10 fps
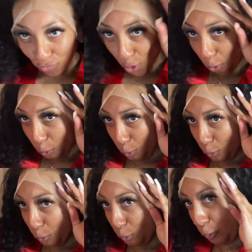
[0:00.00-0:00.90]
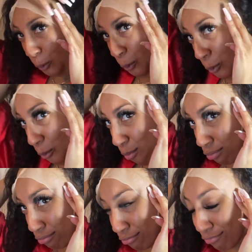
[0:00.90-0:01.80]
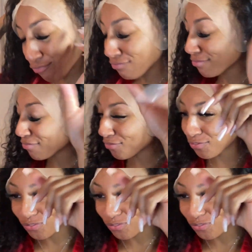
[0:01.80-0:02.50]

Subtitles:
It's giving. It's giving scalp